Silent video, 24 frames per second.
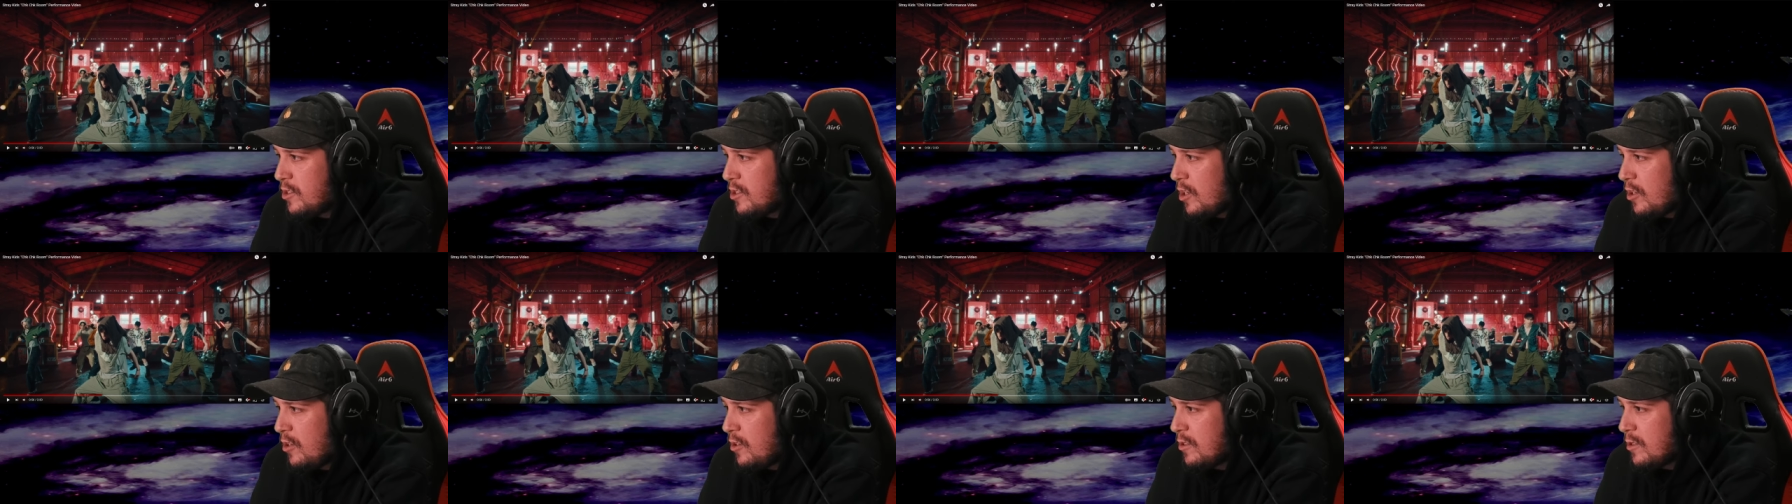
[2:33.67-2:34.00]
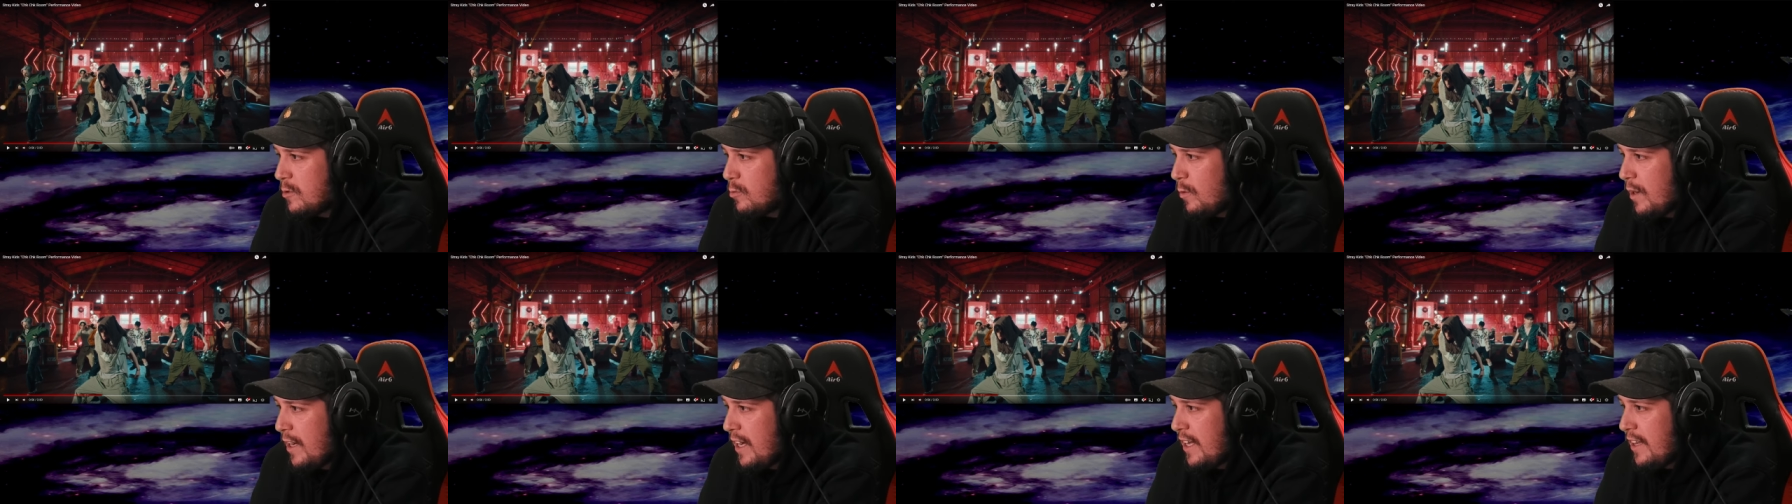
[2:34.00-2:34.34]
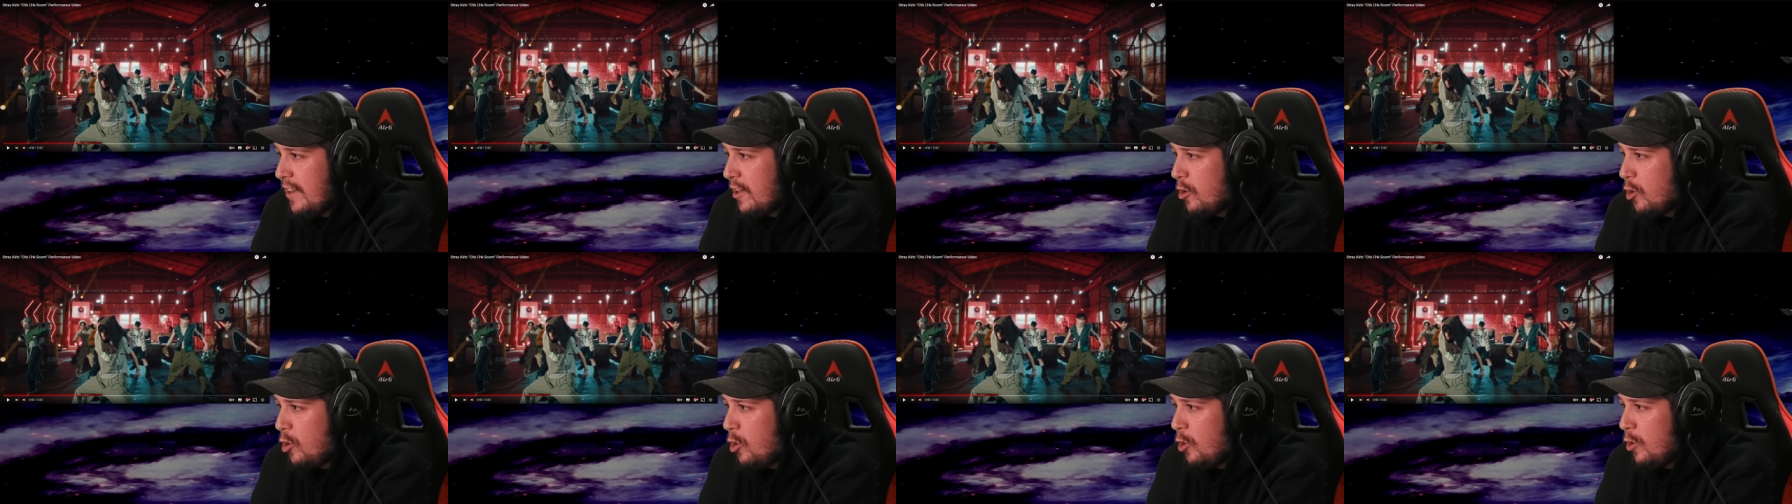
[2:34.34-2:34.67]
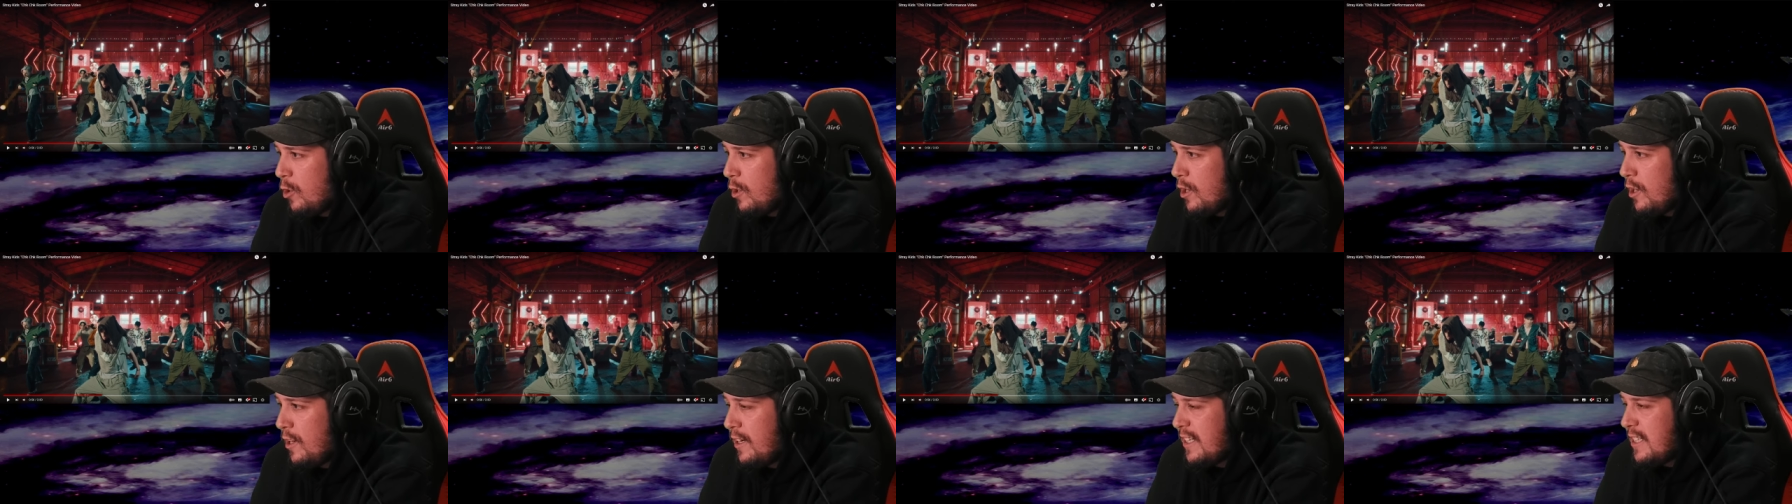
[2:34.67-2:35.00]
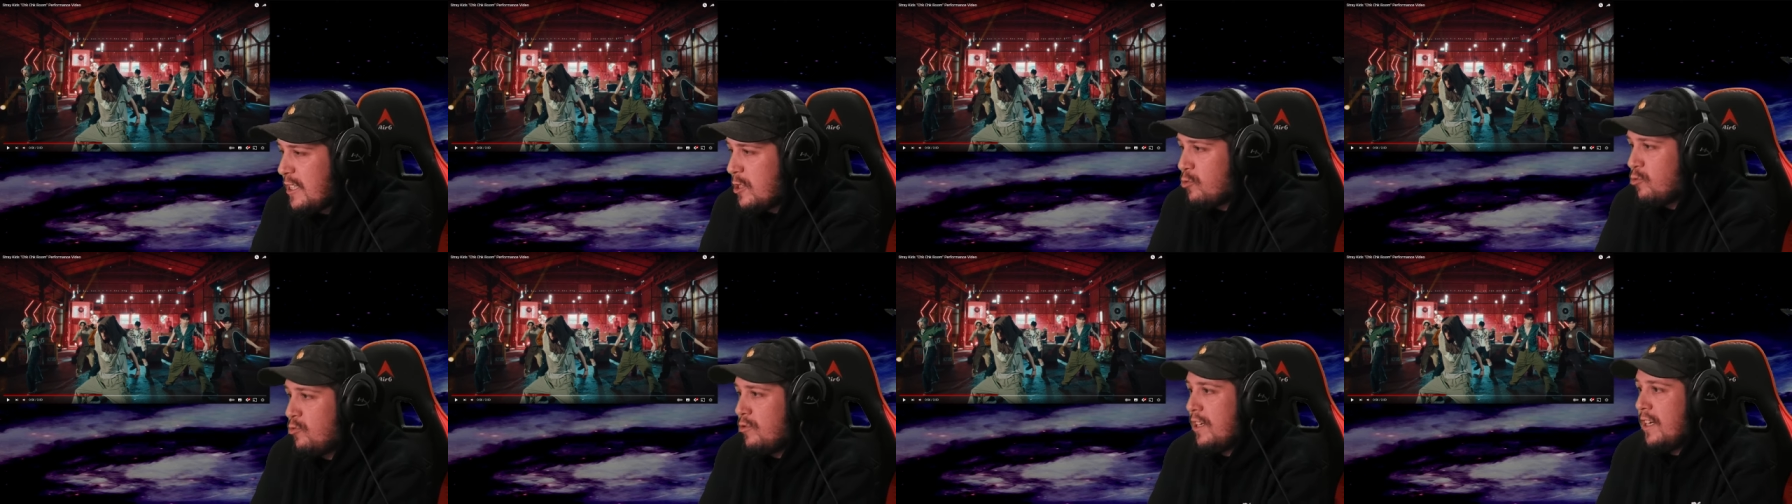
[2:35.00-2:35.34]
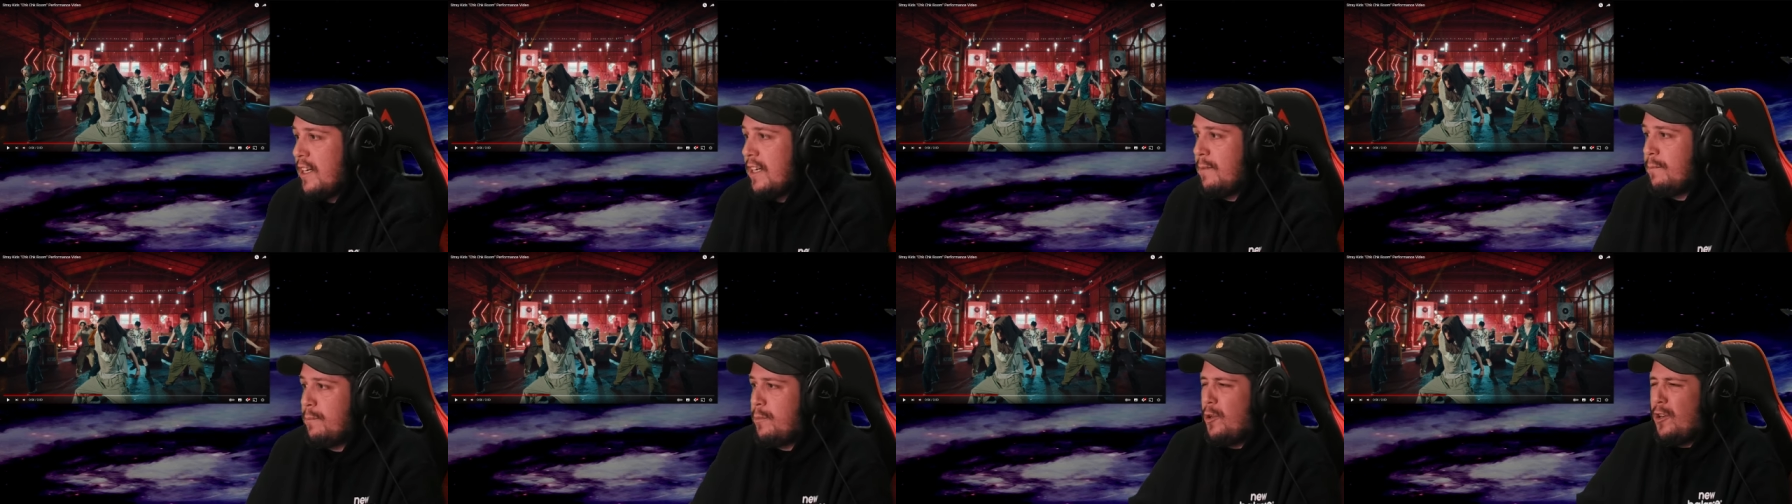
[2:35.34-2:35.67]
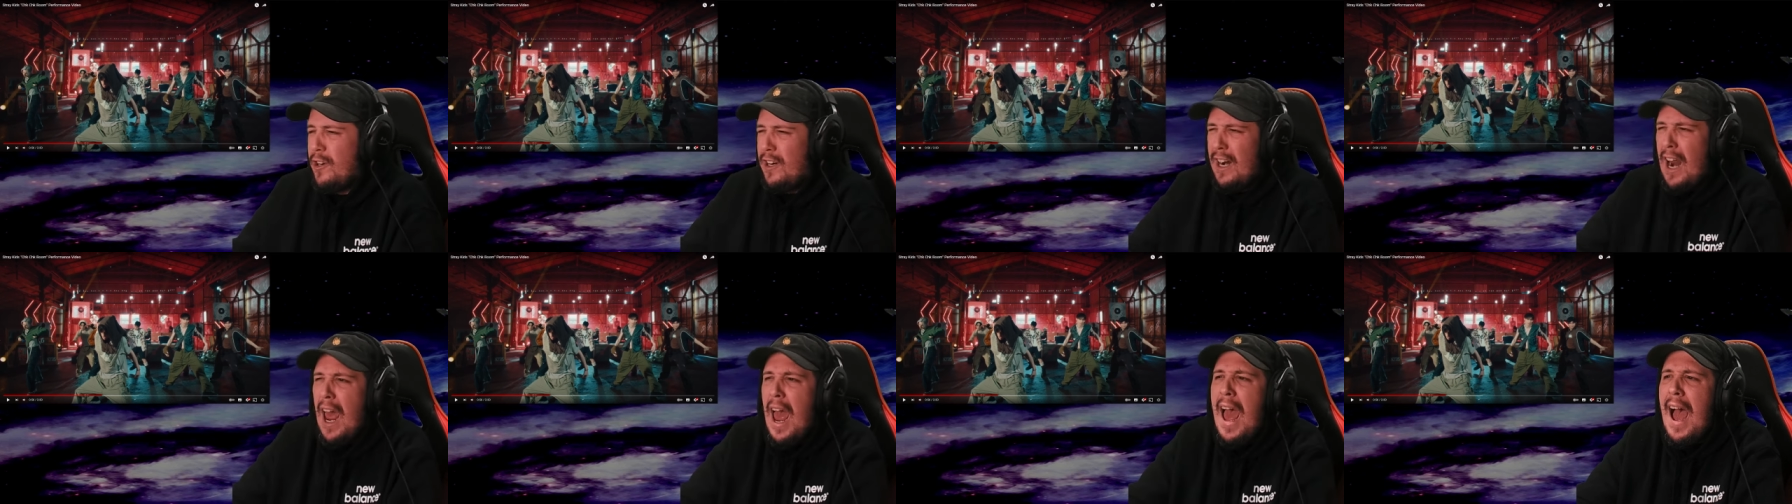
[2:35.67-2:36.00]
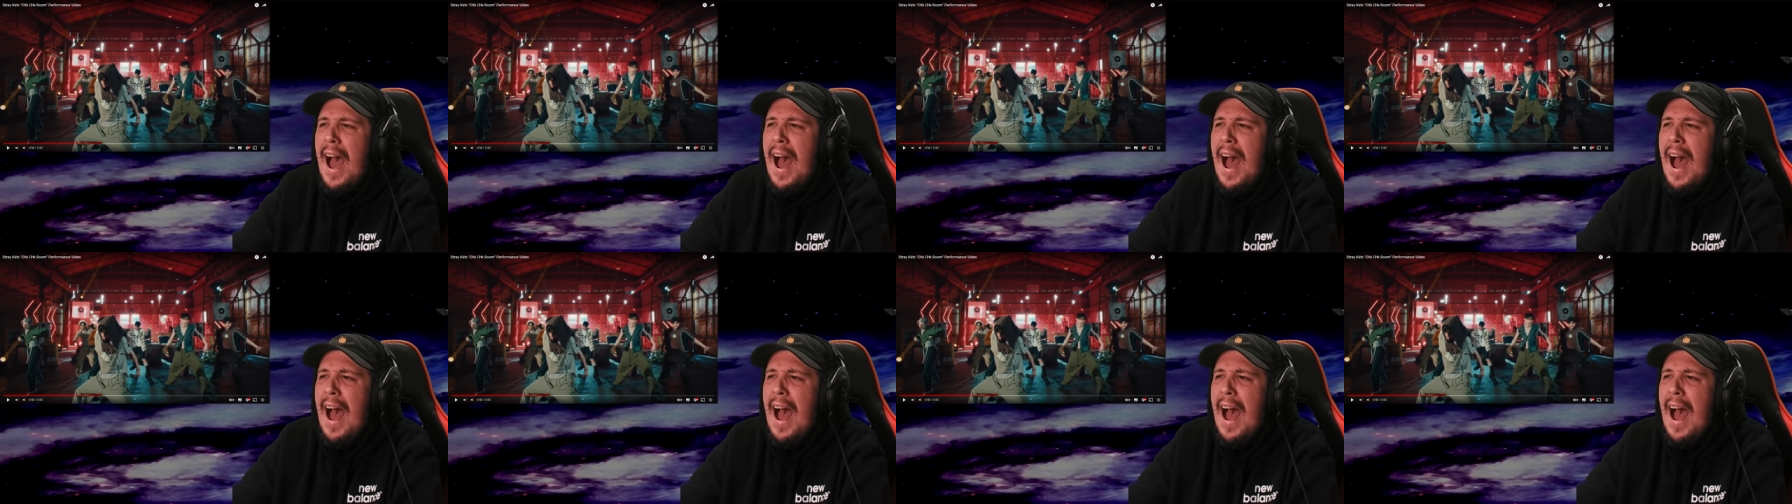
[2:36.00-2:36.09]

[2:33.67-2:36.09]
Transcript: songs where the choreo is really important.